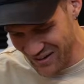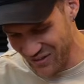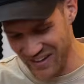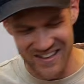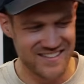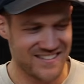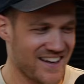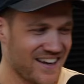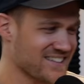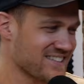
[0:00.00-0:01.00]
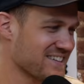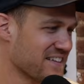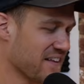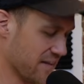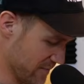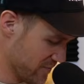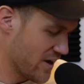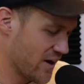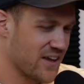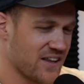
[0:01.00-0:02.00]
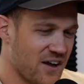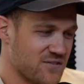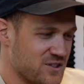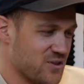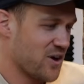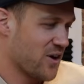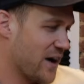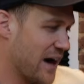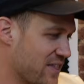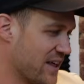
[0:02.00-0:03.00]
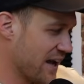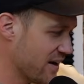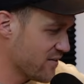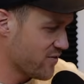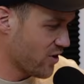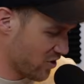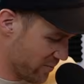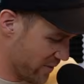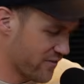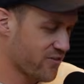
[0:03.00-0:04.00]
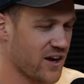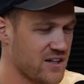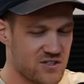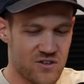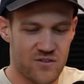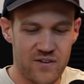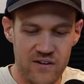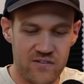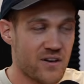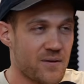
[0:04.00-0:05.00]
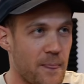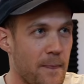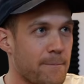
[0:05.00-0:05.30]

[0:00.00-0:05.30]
don't think it is on accident. No, he loves you though. I think out of all of my friends, you're the favorite.